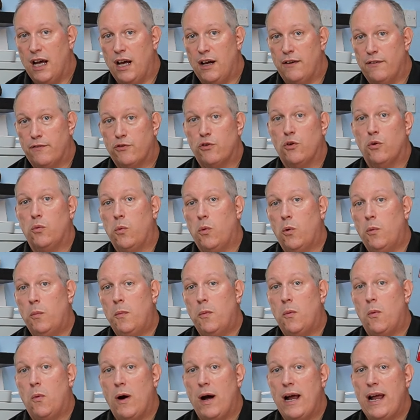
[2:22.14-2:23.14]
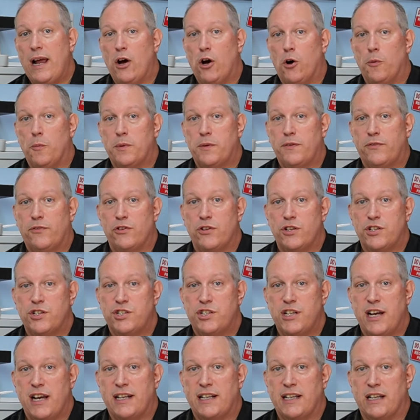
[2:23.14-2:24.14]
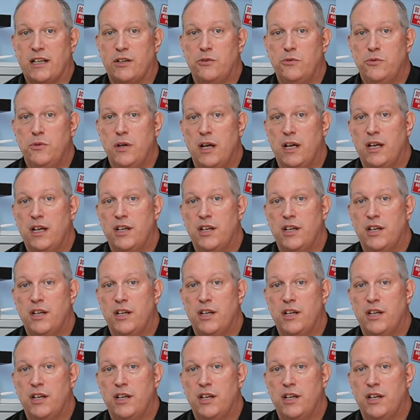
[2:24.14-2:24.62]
For a warm white, opt for a shadow